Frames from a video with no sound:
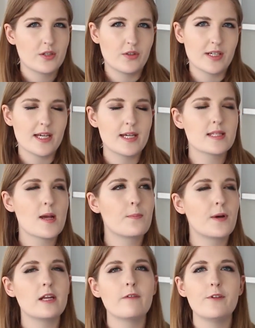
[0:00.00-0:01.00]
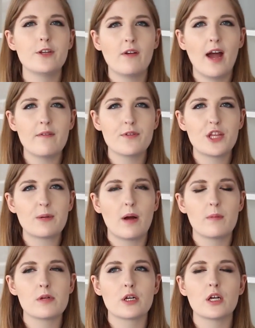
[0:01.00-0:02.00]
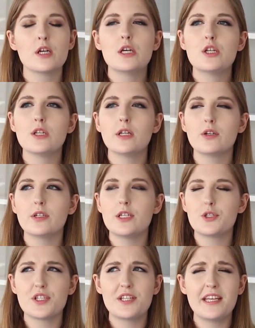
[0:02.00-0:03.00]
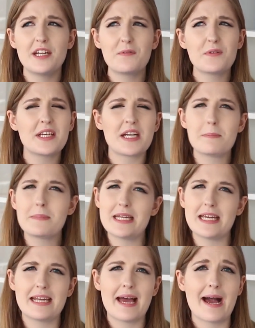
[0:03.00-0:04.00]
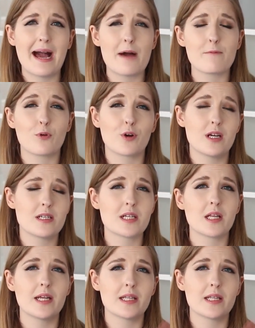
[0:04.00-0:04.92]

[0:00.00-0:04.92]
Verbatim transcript: degrees. But if you don't have a thermometer, literally just heat it for like a minute and a half or until